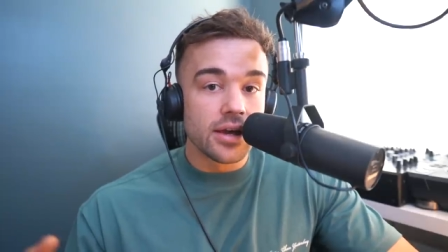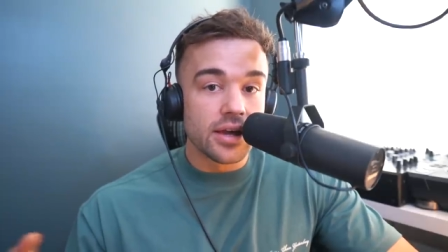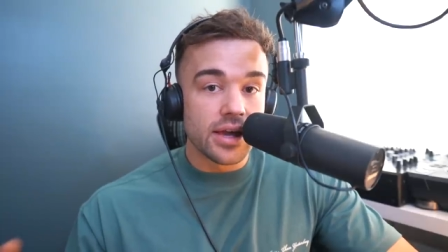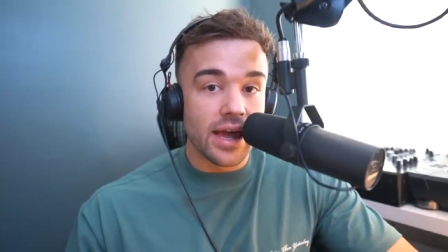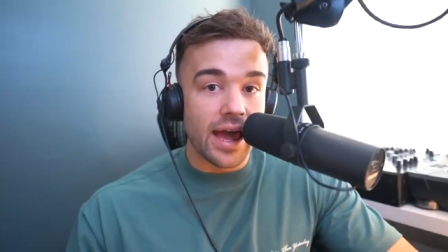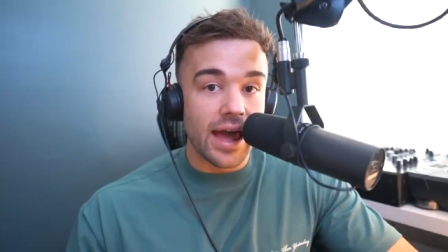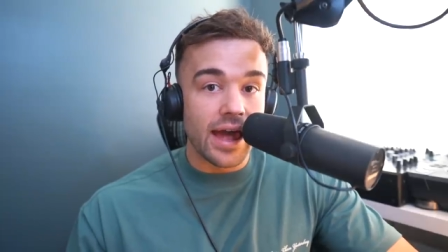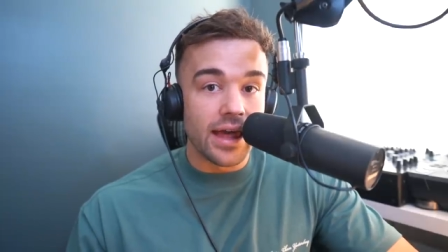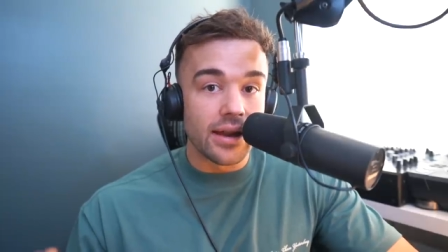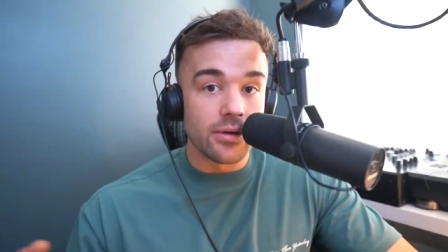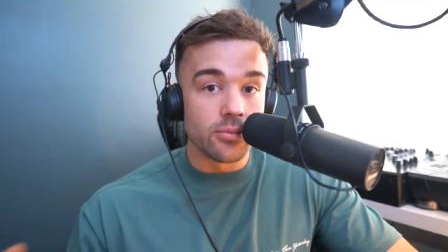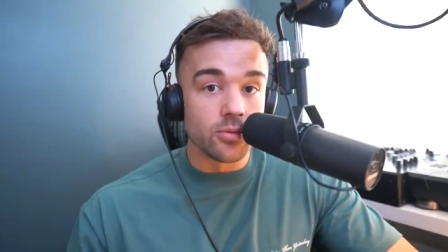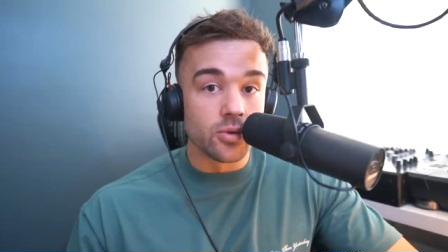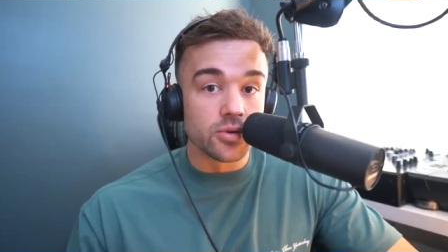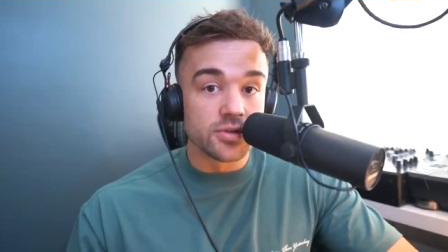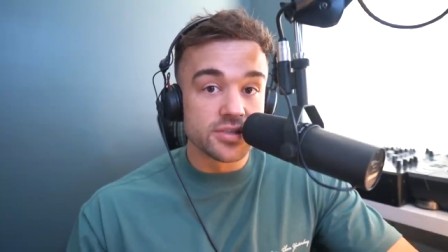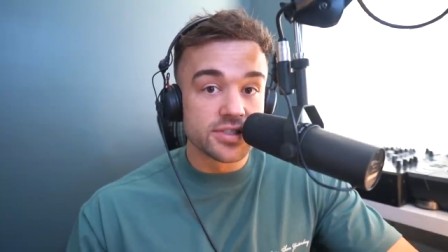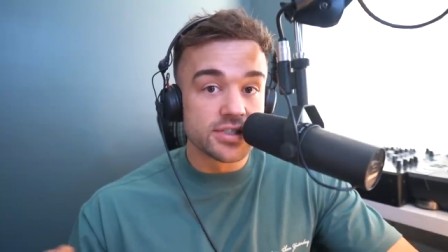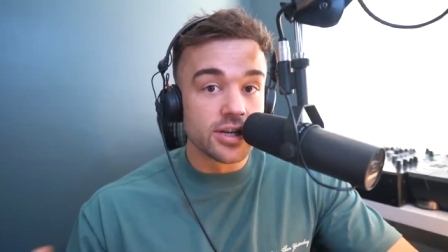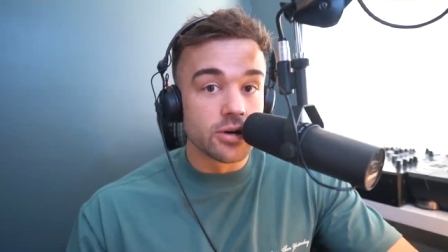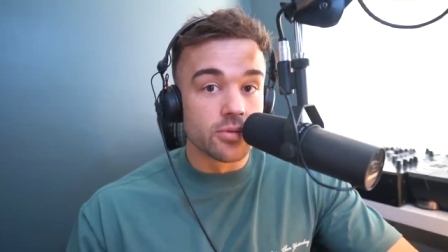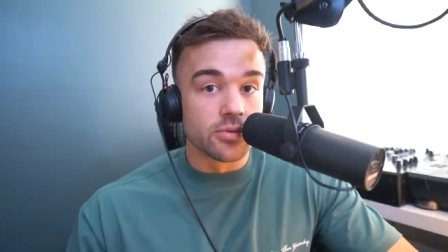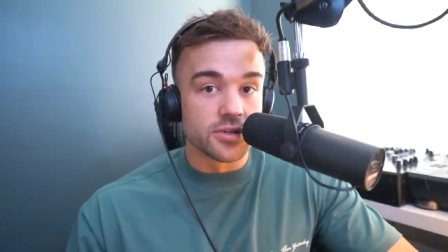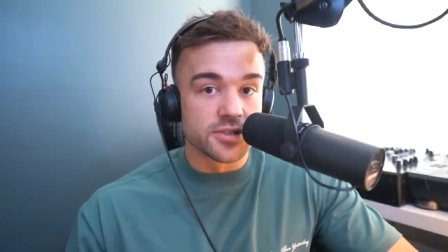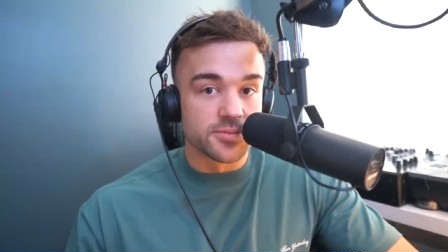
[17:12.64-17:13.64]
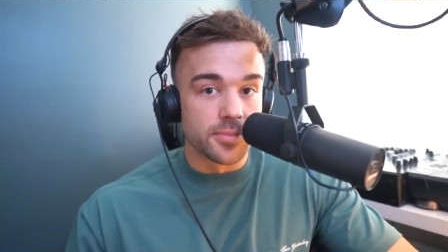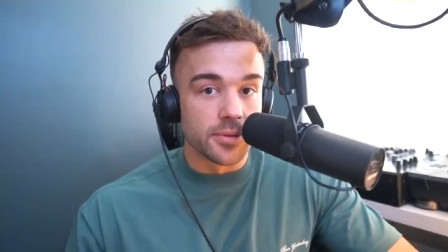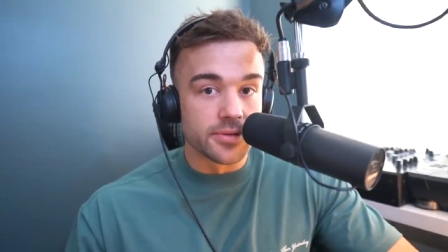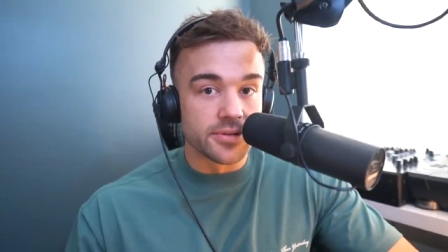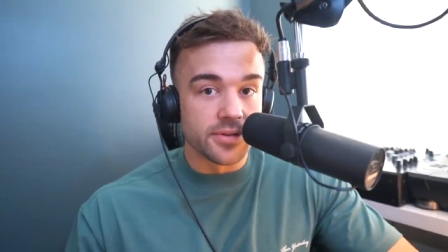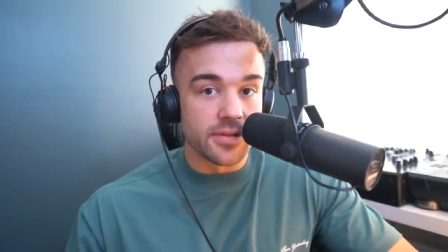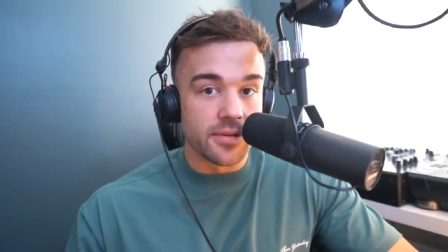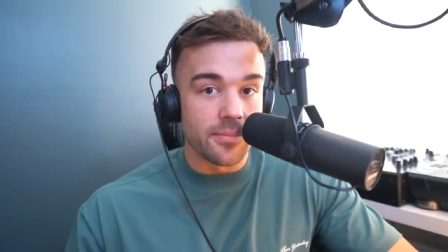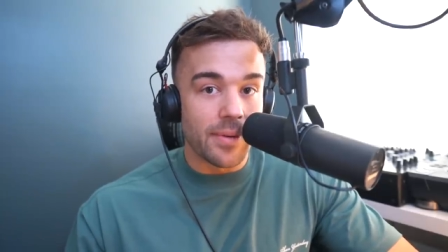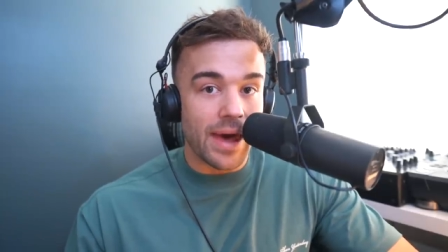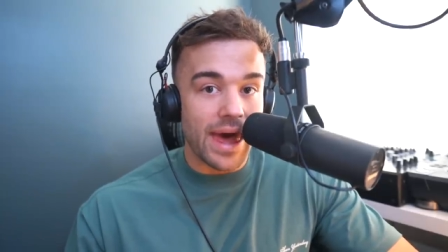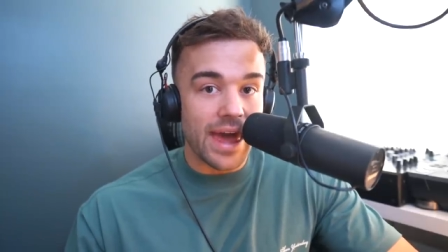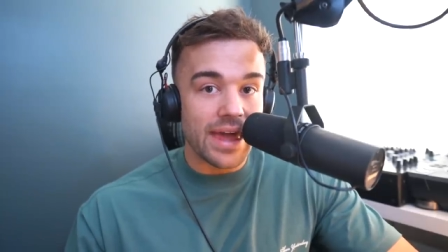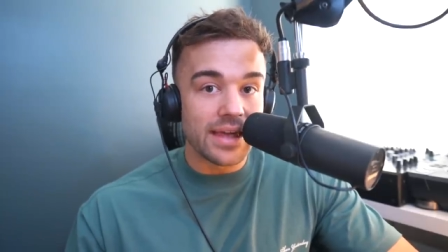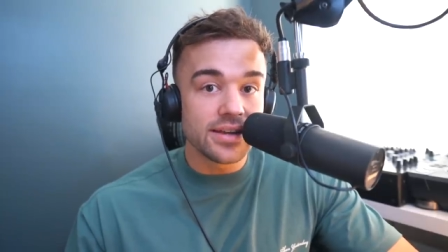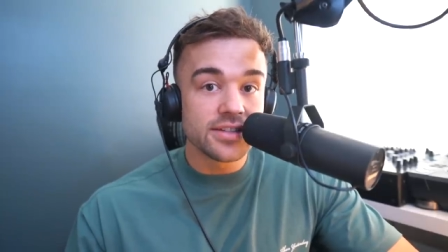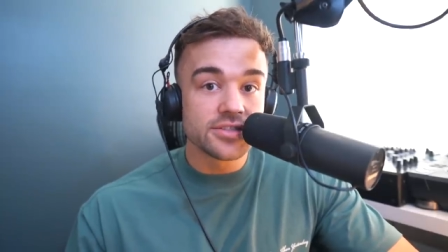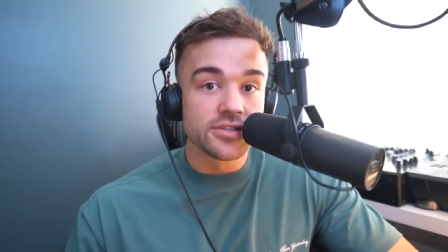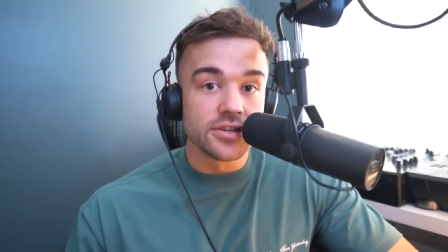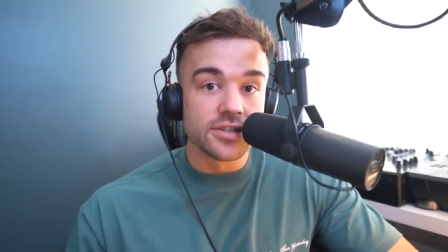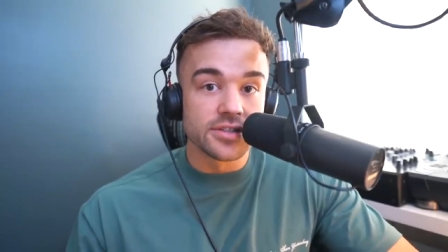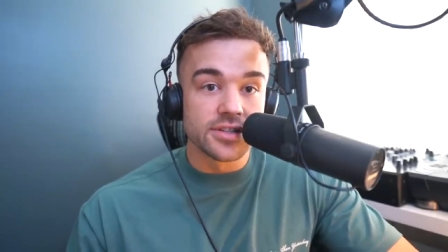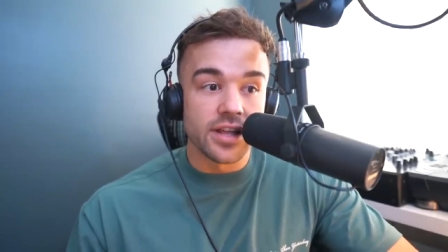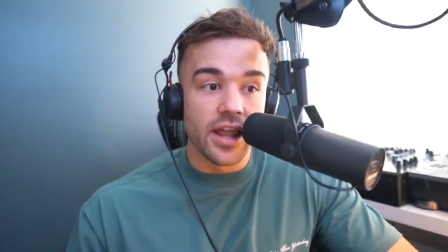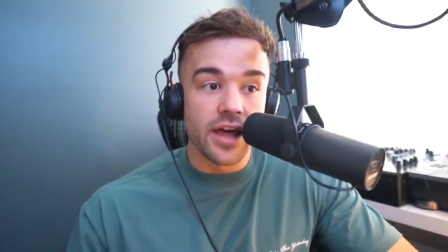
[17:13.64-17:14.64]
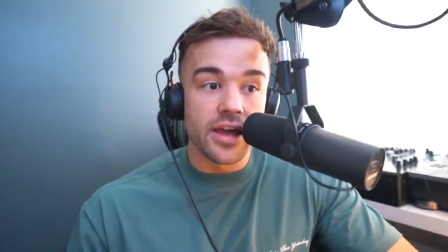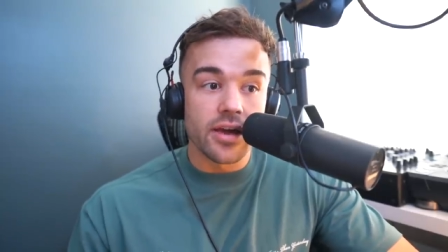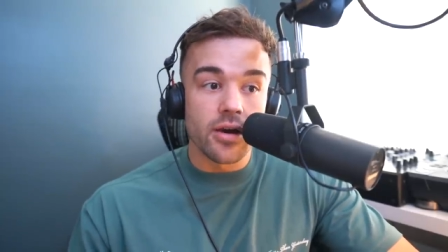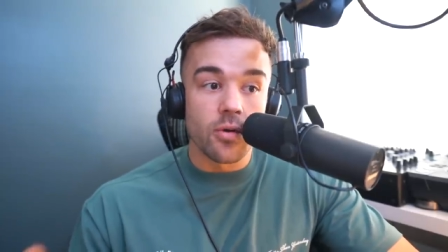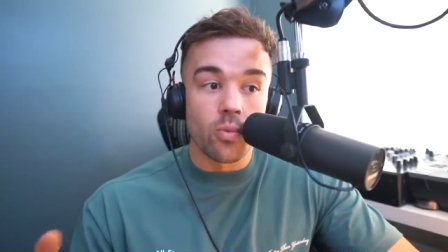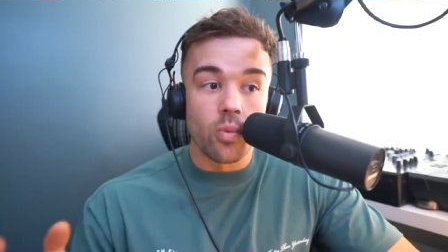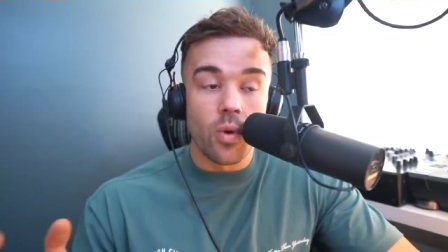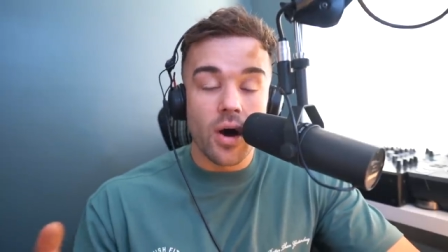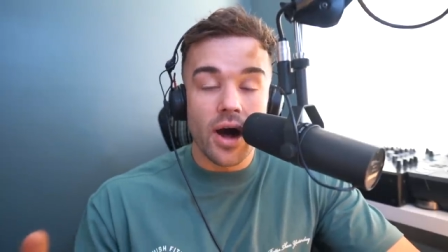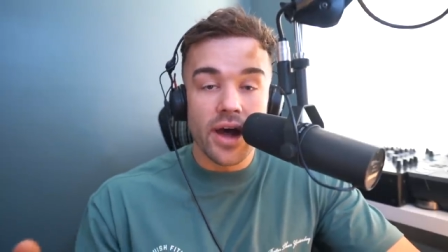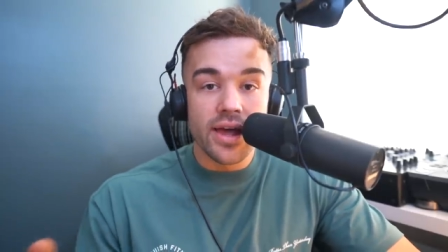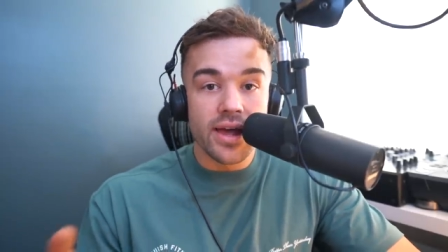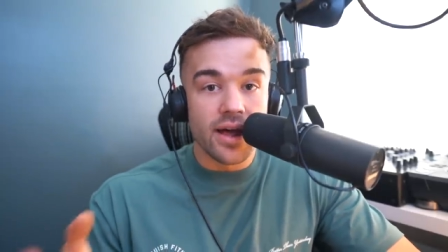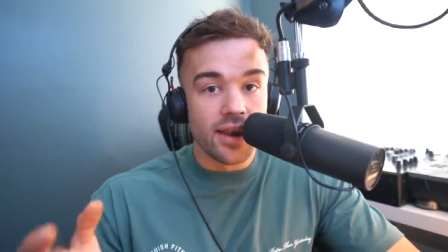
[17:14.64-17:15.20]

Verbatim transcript: can will still respond to the pain. So it's like why